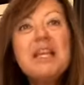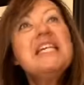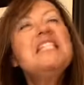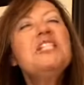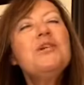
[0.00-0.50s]

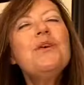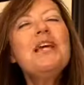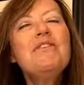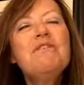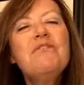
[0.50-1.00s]
is to
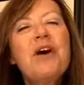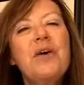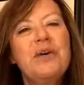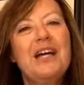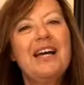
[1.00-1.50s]

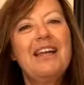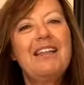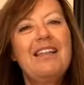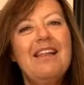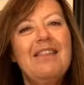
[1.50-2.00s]
evoke
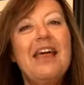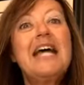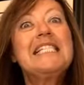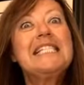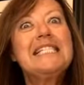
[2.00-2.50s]

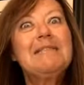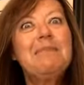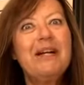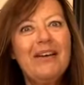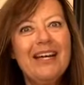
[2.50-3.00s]
that
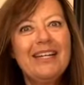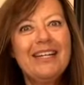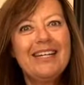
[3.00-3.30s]
spirit